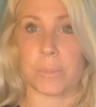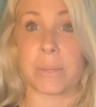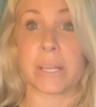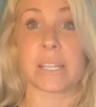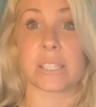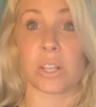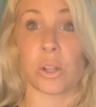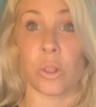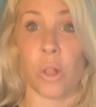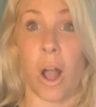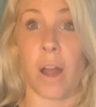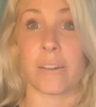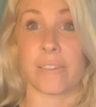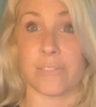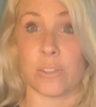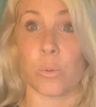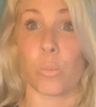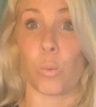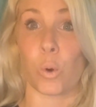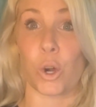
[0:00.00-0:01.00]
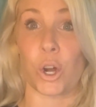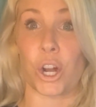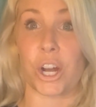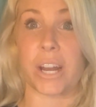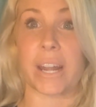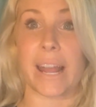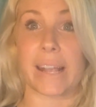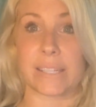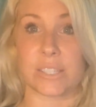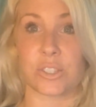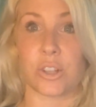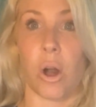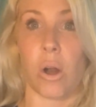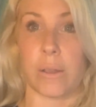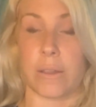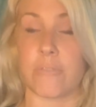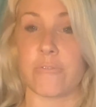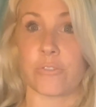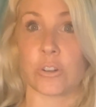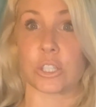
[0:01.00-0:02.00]
because a lot of them were. And I saw
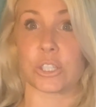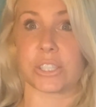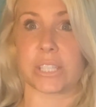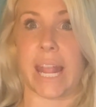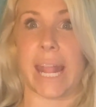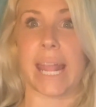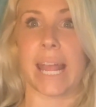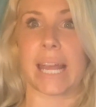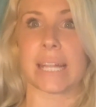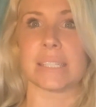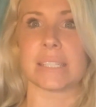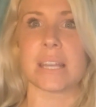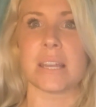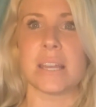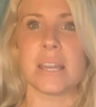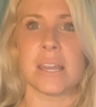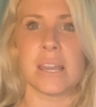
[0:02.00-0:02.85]
it firsthand.